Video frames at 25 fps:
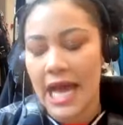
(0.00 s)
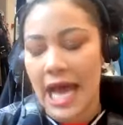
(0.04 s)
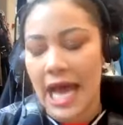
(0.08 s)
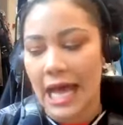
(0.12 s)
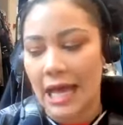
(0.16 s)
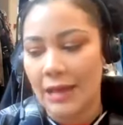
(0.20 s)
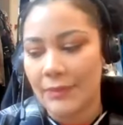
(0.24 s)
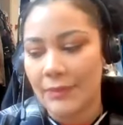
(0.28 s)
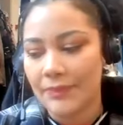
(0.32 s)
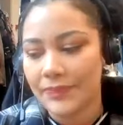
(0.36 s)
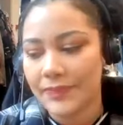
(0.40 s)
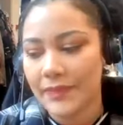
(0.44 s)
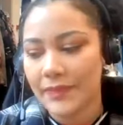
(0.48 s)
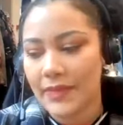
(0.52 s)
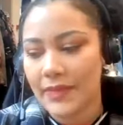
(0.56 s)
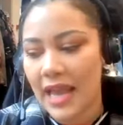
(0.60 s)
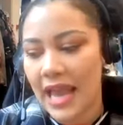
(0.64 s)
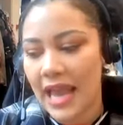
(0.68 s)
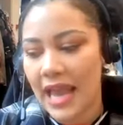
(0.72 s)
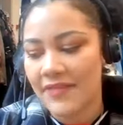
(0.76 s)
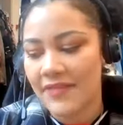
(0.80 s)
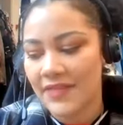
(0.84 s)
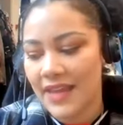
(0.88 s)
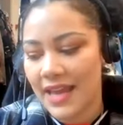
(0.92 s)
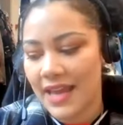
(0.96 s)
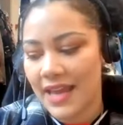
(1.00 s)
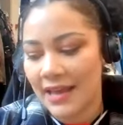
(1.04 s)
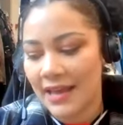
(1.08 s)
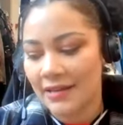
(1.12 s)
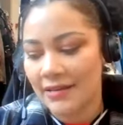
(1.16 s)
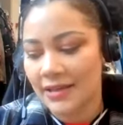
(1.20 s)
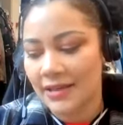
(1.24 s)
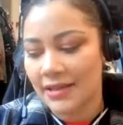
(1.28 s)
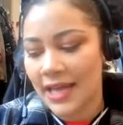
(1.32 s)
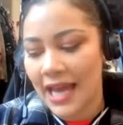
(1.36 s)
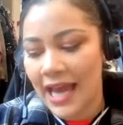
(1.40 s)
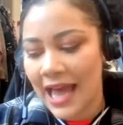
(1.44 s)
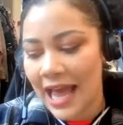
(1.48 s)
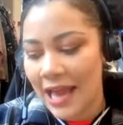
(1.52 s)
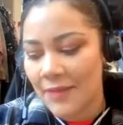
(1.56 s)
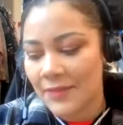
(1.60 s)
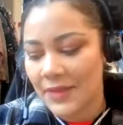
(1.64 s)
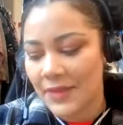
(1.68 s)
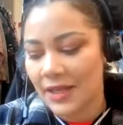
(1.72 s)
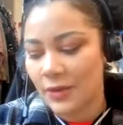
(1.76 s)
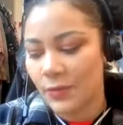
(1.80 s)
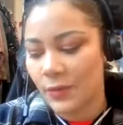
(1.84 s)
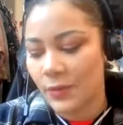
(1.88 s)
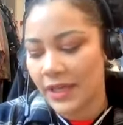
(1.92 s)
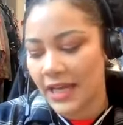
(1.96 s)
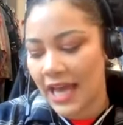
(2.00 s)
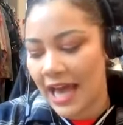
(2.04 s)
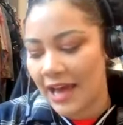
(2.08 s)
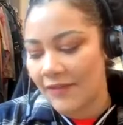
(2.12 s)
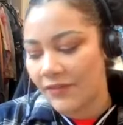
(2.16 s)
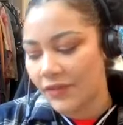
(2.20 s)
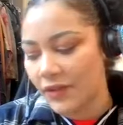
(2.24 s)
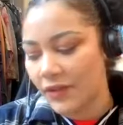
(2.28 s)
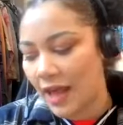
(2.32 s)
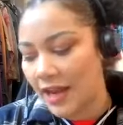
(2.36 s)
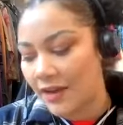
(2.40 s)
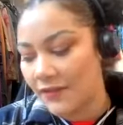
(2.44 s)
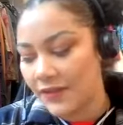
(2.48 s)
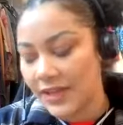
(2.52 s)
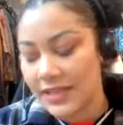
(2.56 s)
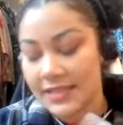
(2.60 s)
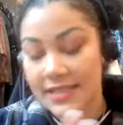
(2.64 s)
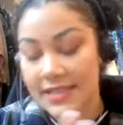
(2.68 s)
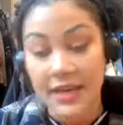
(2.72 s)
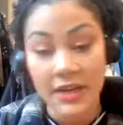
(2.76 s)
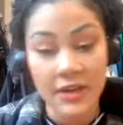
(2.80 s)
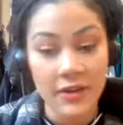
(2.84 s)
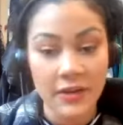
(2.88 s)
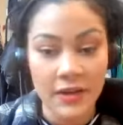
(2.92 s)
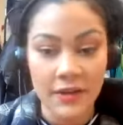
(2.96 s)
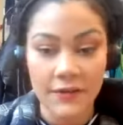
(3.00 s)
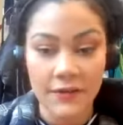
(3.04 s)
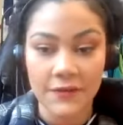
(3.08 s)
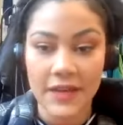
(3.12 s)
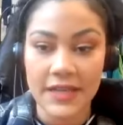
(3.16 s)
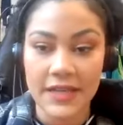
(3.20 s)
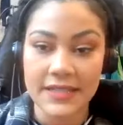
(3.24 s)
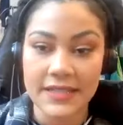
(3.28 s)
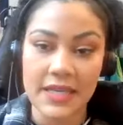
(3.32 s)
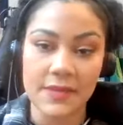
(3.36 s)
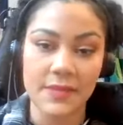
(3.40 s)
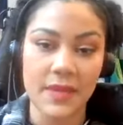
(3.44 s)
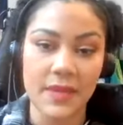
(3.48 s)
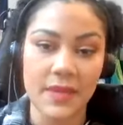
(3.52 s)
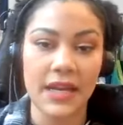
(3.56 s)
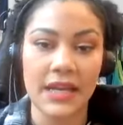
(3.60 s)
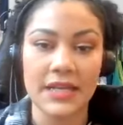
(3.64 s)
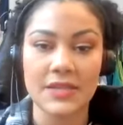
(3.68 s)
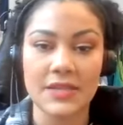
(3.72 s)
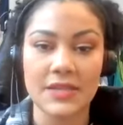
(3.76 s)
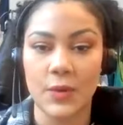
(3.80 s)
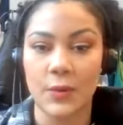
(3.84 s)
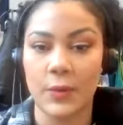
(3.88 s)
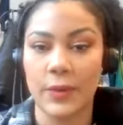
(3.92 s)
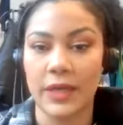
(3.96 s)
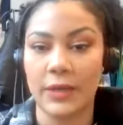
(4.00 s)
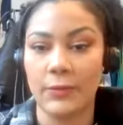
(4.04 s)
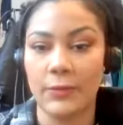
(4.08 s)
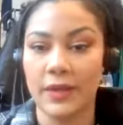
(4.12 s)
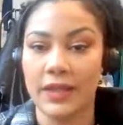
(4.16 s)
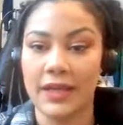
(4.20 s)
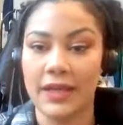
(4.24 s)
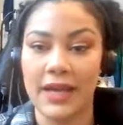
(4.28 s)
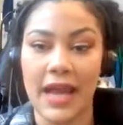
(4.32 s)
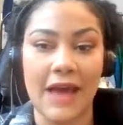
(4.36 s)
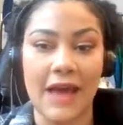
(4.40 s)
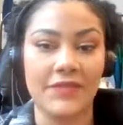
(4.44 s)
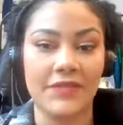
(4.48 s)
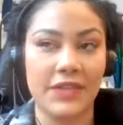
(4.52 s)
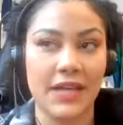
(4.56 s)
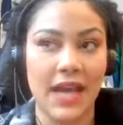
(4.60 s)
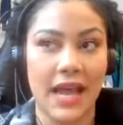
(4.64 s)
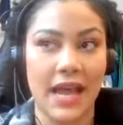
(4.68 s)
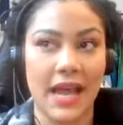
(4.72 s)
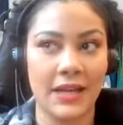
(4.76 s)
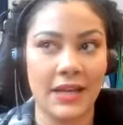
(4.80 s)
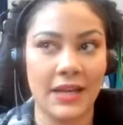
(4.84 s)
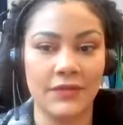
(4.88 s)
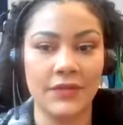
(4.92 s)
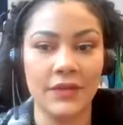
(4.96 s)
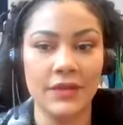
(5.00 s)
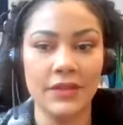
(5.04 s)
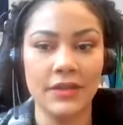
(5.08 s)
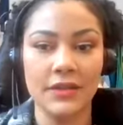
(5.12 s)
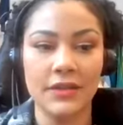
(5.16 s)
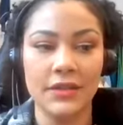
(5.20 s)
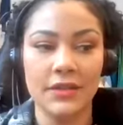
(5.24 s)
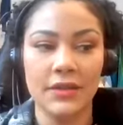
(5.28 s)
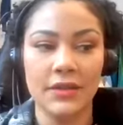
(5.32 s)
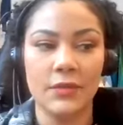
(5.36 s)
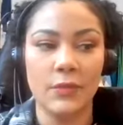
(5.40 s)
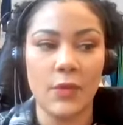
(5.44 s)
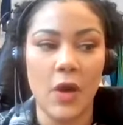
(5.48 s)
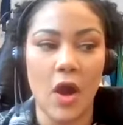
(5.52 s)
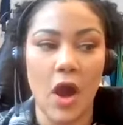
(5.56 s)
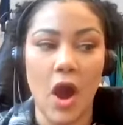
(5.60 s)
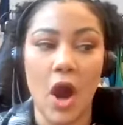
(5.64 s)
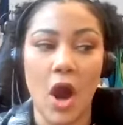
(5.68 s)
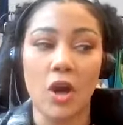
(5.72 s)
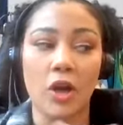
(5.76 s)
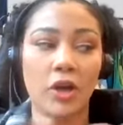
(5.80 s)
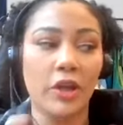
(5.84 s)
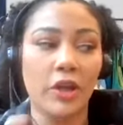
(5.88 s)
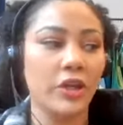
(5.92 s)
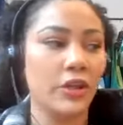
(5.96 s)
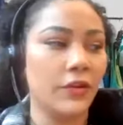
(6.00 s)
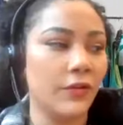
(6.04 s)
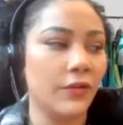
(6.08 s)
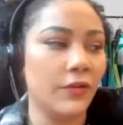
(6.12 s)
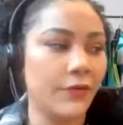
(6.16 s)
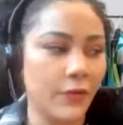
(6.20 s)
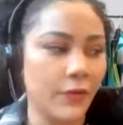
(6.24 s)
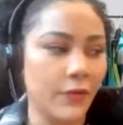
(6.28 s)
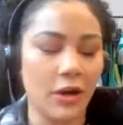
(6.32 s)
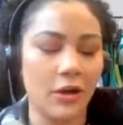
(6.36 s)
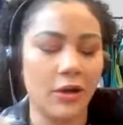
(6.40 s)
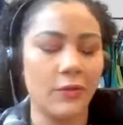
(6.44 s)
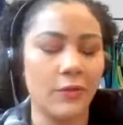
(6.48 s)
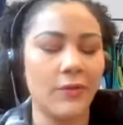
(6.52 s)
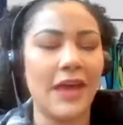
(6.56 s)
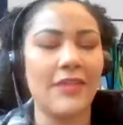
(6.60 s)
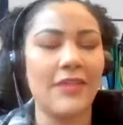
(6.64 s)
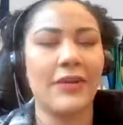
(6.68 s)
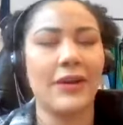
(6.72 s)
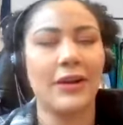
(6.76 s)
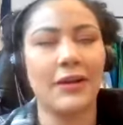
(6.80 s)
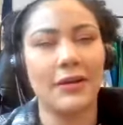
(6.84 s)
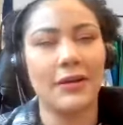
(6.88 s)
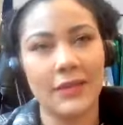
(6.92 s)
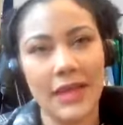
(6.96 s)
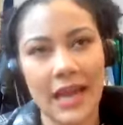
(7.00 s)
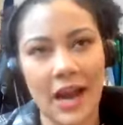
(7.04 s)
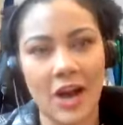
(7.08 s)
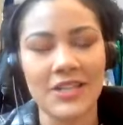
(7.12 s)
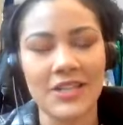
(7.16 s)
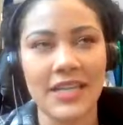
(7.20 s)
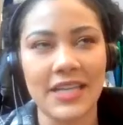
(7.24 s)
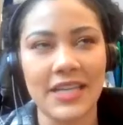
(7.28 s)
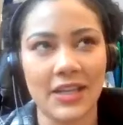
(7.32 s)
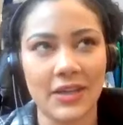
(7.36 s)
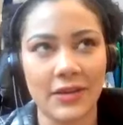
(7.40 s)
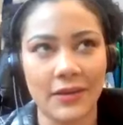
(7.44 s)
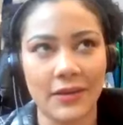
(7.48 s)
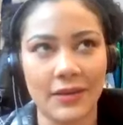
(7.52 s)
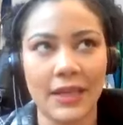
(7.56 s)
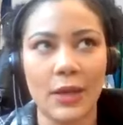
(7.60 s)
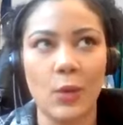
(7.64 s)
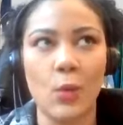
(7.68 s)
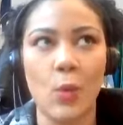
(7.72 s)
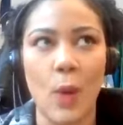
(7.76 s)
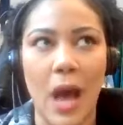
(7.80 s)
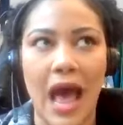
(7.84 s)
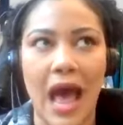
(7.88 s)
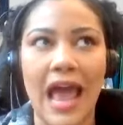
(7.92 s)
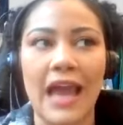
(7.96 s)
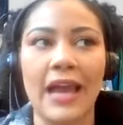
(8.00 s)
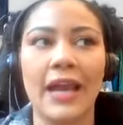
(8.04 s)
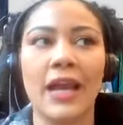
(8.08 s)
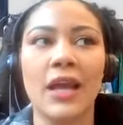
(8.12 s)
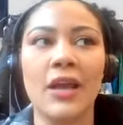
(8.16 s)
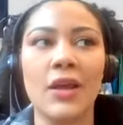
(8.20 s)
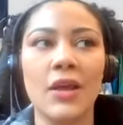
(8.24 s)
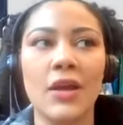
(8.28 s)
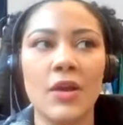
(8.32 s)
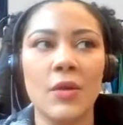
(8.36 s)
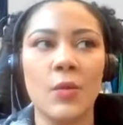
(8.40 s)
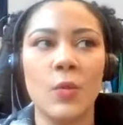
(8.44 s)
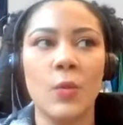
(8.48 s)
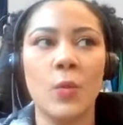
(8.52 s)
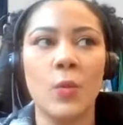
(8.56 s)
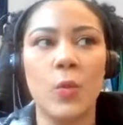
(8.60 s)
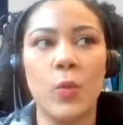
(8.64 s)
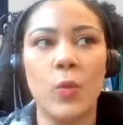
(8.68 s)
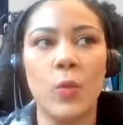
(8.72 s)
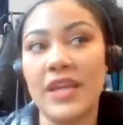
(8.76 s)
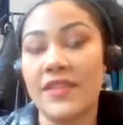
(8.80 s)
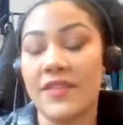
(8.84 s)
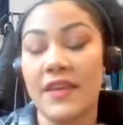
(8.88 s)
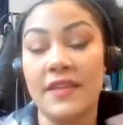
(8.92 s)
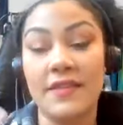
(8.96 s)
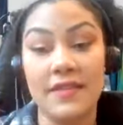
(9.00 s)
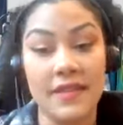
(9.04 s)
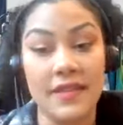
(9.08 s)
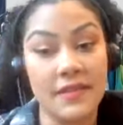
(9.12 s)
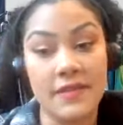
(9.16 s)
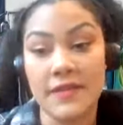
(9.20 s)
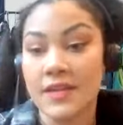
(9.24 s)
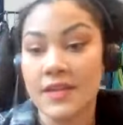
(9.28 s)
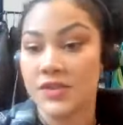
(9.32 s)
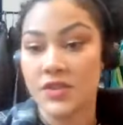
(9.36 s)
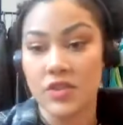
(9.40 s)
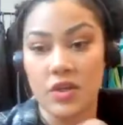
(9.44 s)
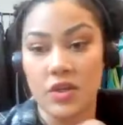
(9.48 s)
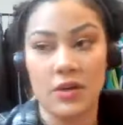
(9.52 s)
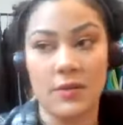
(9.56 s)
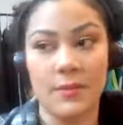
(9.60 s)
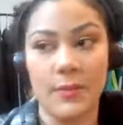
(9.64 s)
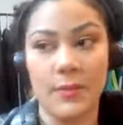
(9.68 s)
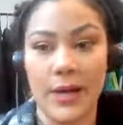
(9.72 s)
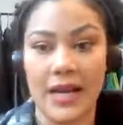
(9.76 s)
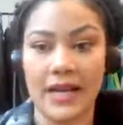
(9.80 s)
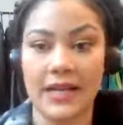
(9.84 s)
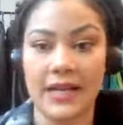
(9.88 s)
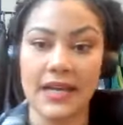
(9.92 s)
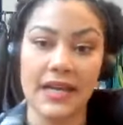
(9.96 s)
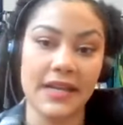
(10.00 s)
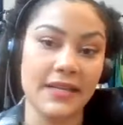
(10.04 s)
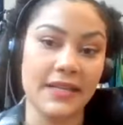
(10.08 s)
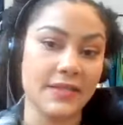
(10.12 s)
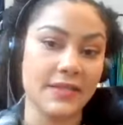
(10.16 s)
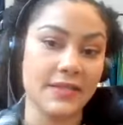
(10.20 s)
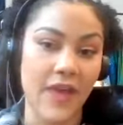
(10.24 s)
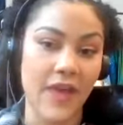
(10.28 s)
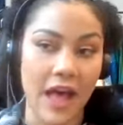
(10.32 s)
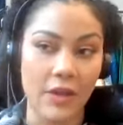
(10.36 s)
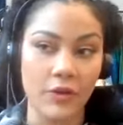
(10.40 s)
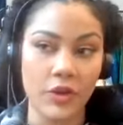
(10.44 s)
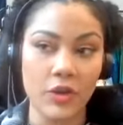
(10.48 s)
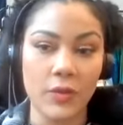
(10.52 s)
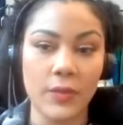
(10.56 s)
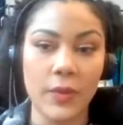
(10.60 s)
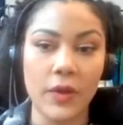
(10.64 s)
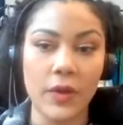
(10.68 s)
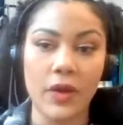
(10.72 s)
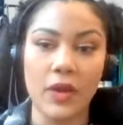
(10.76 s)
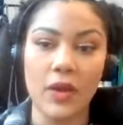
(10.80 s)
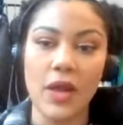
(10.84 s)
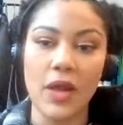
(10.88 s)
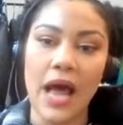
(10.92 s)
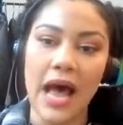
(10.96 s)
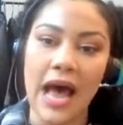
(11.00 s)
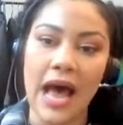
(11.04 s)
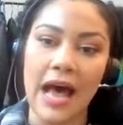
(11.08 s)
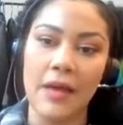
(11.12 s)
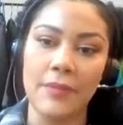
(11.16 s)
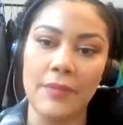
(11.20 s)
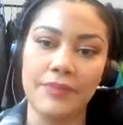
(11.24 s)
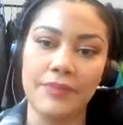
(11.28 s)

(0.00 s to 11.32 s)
And then, we have a lot of executive facing meetings where we really have to kind of argue for, or rather articulate why we think a certain brand is valuable.